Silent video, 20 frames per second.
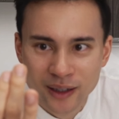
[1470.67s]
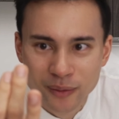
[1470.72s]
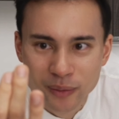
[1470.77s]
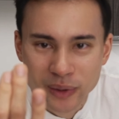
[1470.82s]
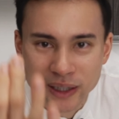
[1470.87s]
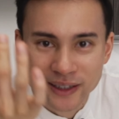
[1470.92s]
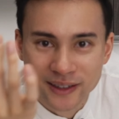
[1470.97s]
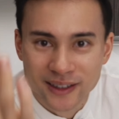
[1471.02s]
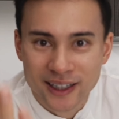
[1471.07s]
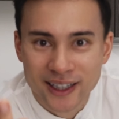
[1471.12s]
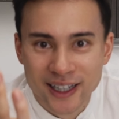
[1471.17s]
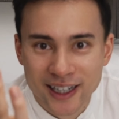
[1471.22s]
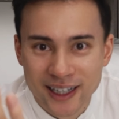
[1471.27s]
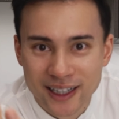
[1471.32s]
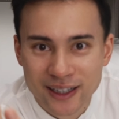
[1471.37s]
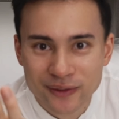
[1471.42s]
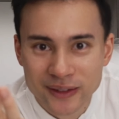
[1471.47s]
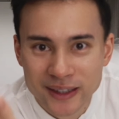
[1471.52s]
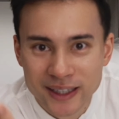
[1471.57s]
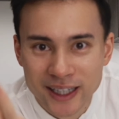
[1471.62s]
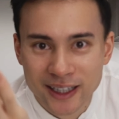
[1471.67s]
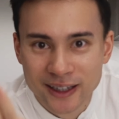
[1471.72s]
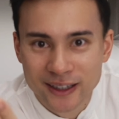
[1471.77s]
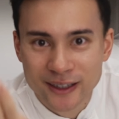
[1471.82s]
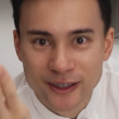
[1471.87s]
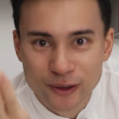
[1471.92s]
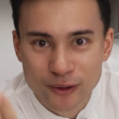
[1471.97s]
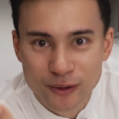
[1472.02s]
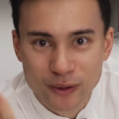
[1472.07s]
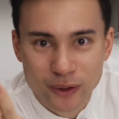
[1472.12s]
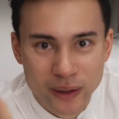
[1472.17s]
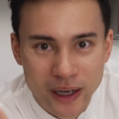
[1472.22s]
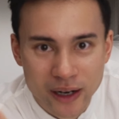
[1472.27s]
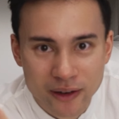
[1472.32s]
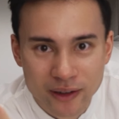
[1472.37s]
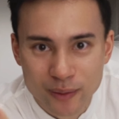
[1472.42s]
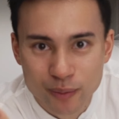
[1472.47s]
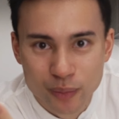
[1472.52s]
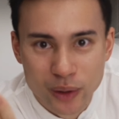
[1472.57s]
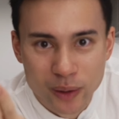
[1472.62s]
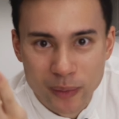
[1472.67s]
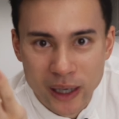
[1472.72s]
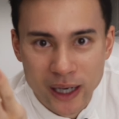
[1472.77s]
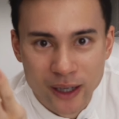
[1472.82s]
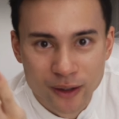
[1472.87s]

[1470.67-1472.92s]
because I can't even take the screw out and put my